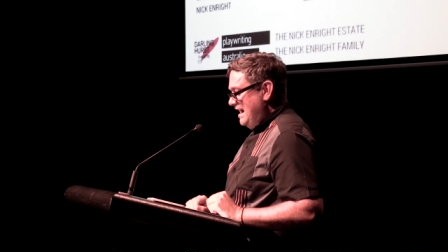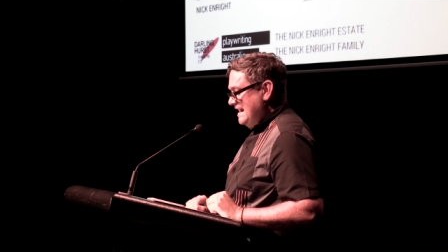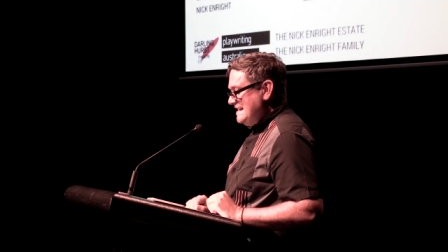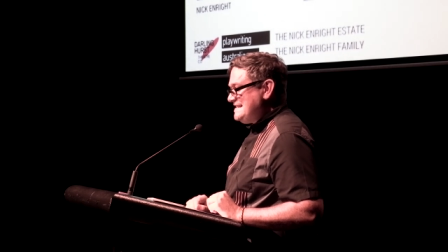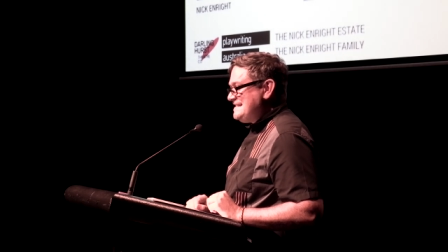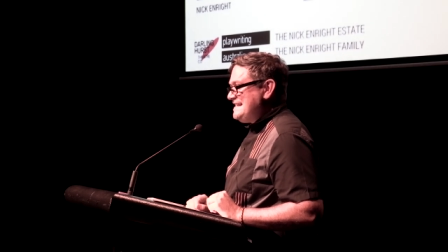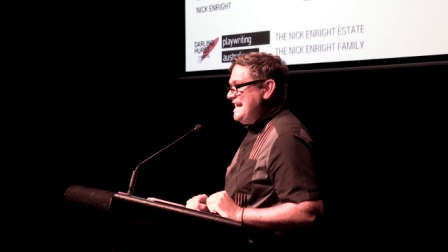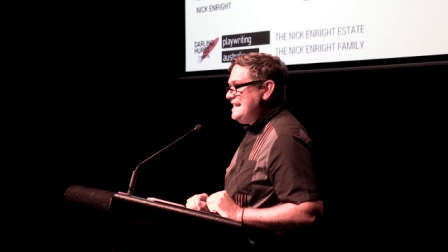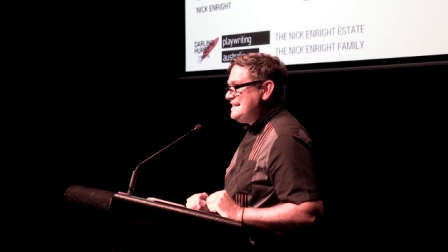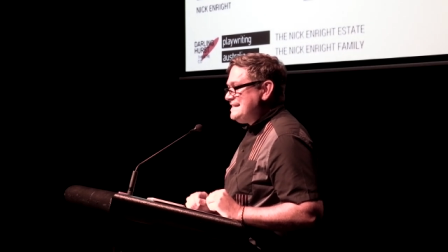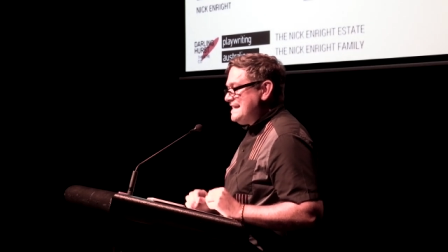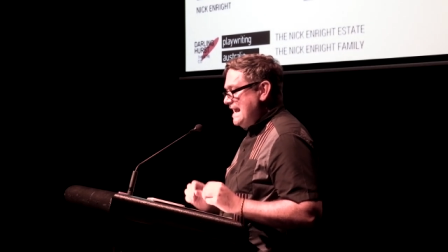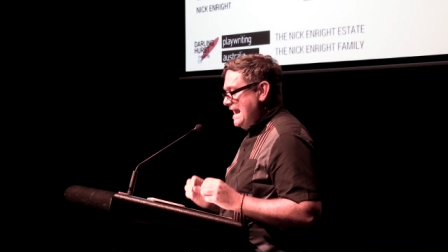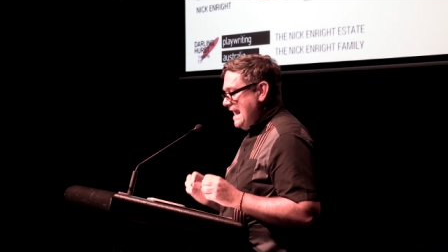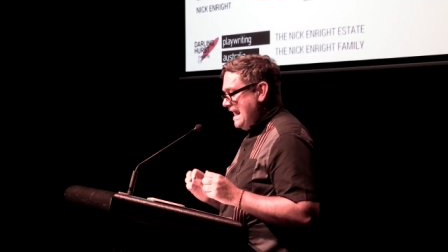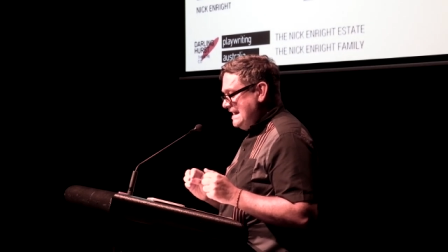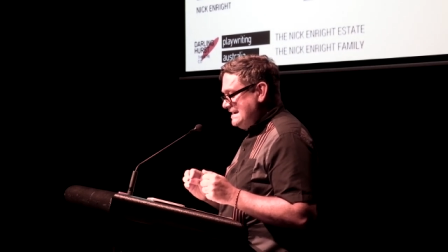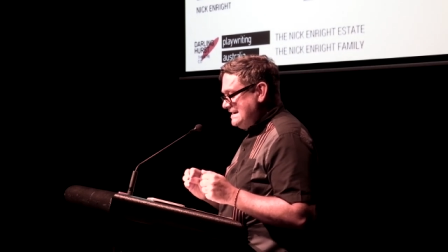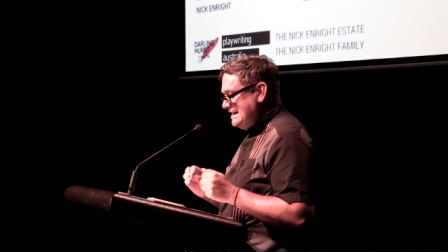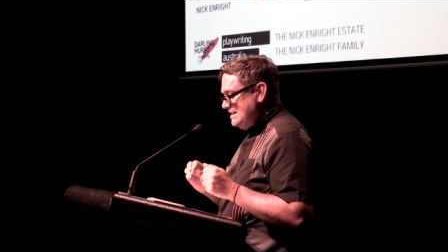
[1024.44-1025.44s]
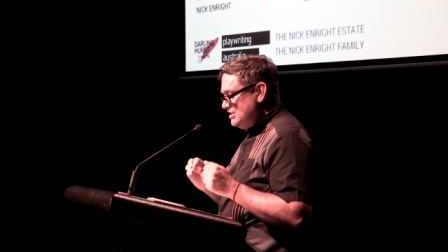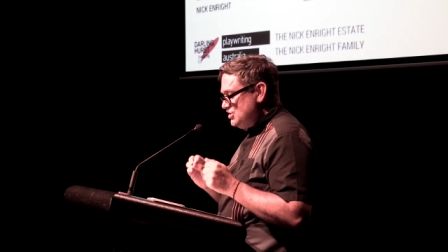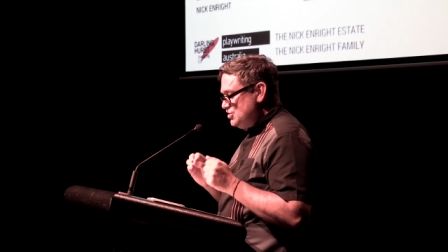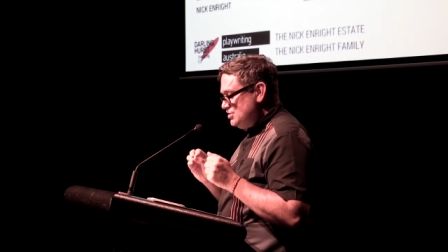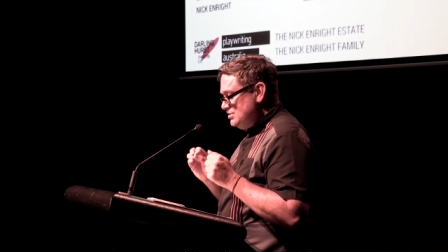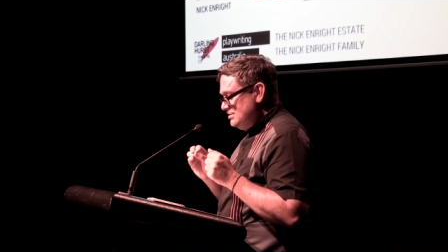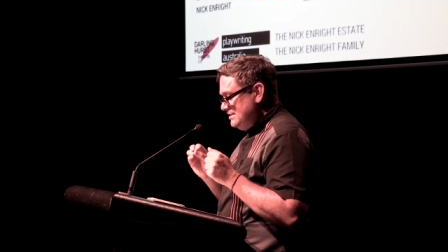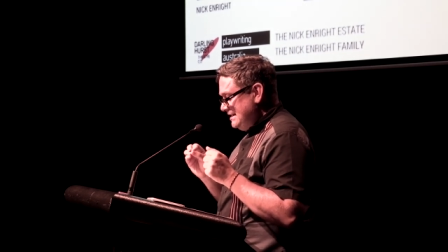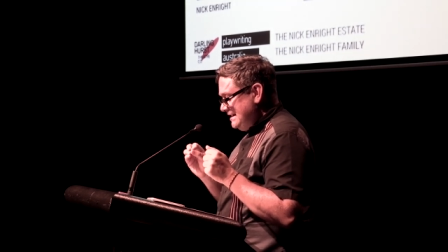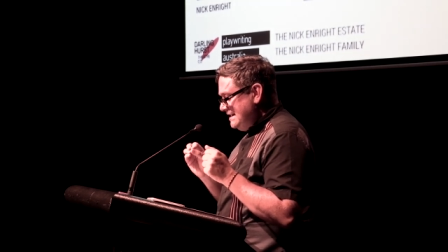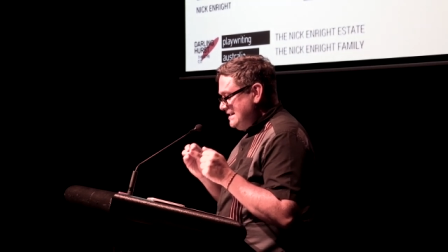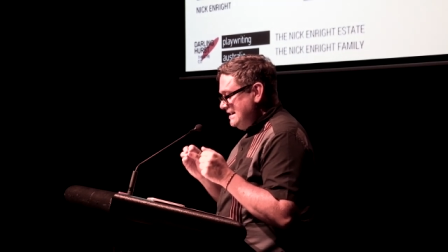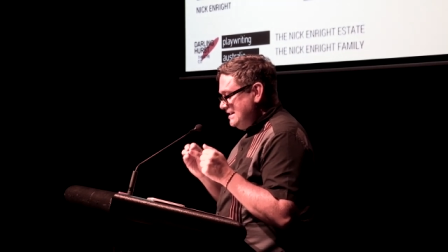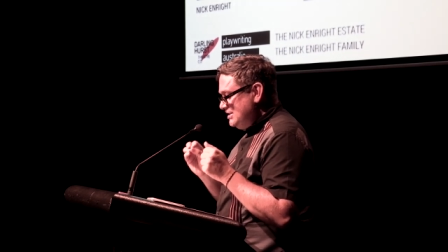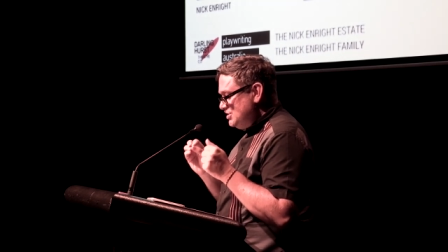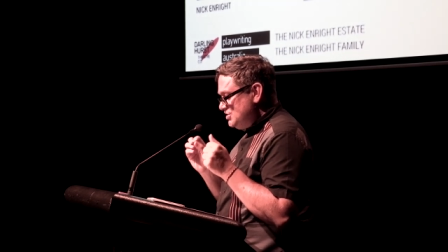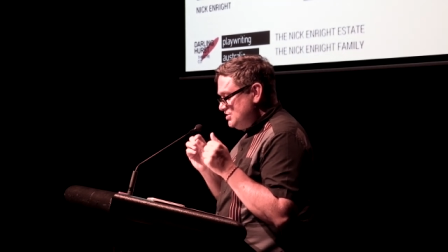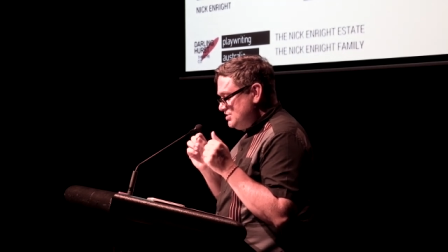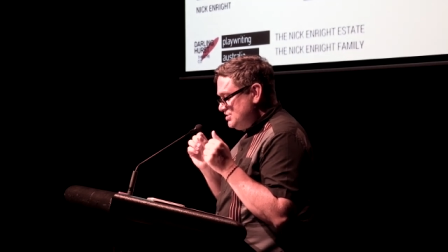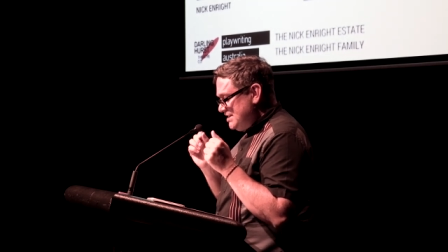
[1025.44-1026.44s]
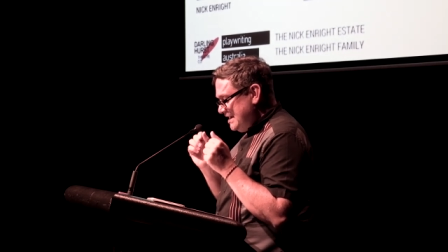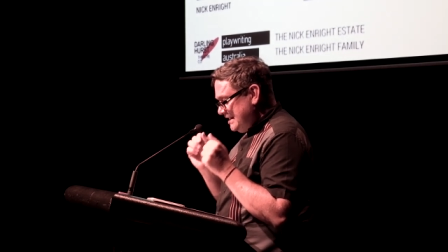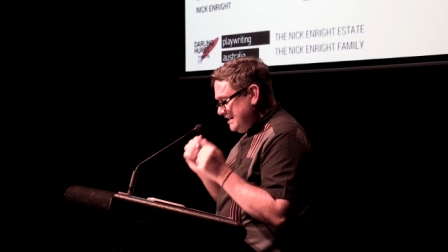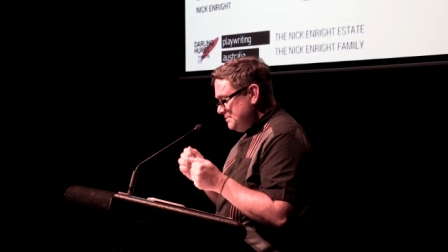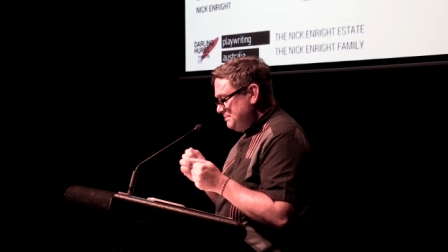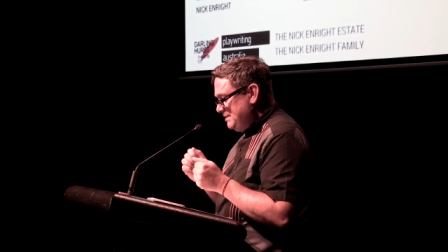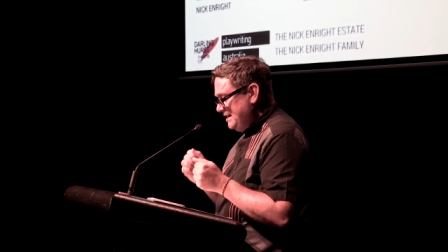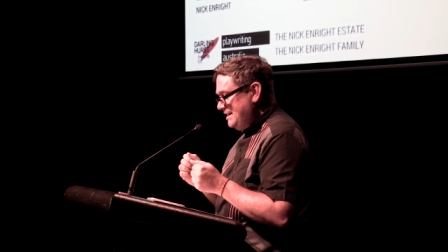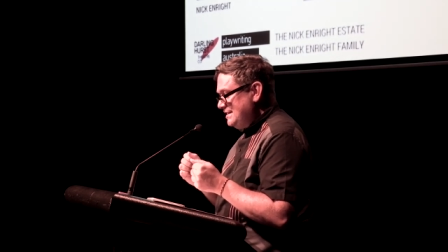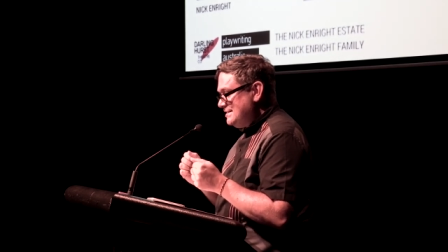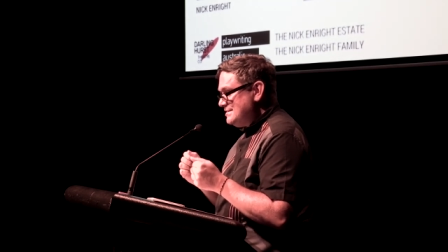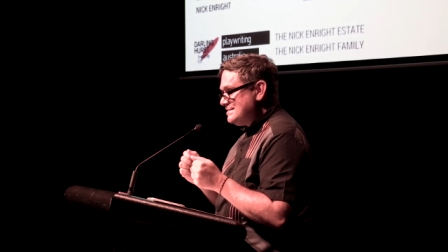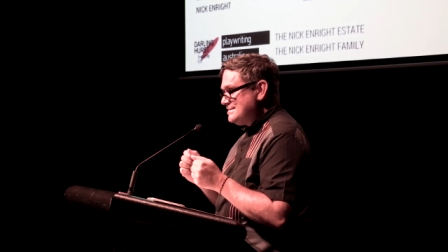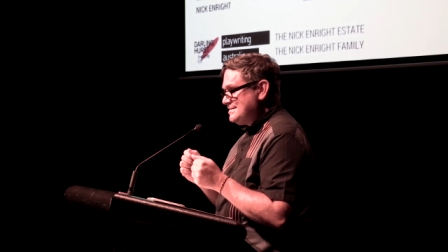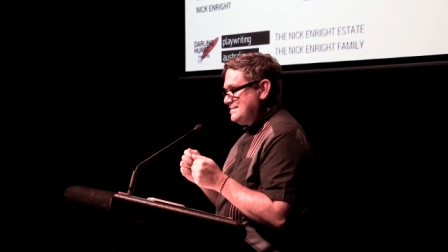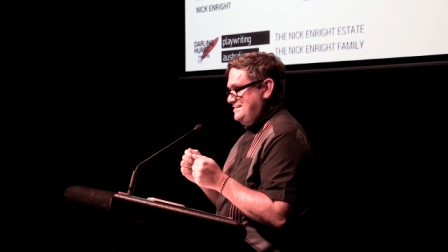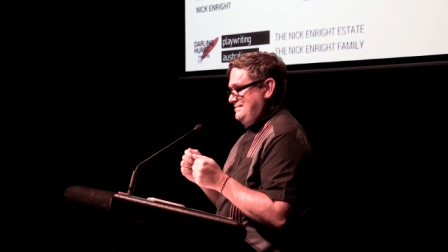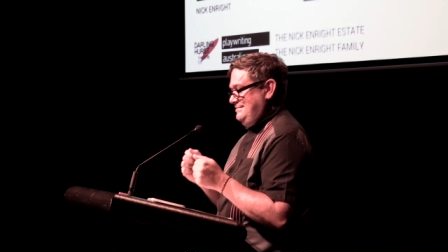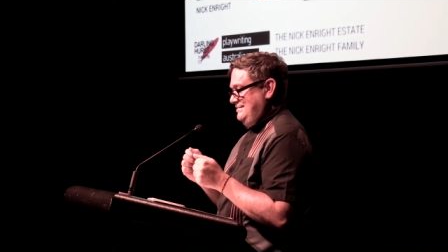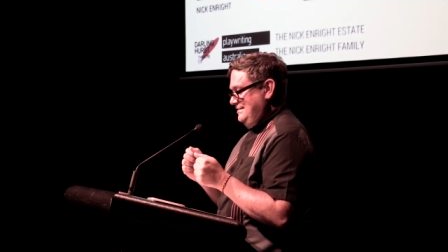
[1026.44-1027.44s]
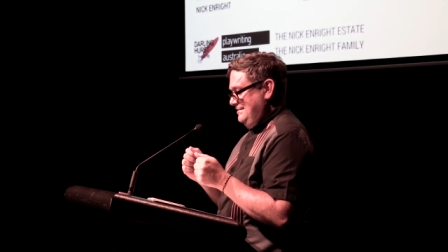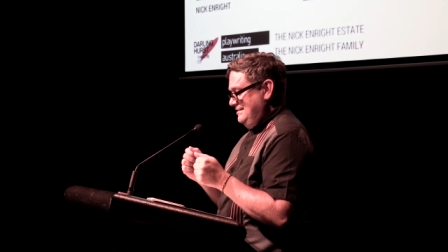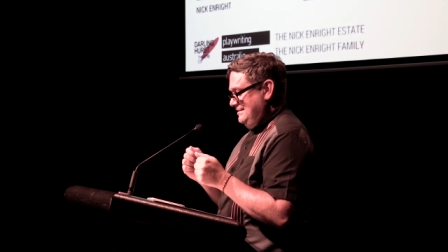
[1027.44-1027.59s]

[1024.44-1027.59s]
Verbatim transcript: I sat eating, eating jelly beans,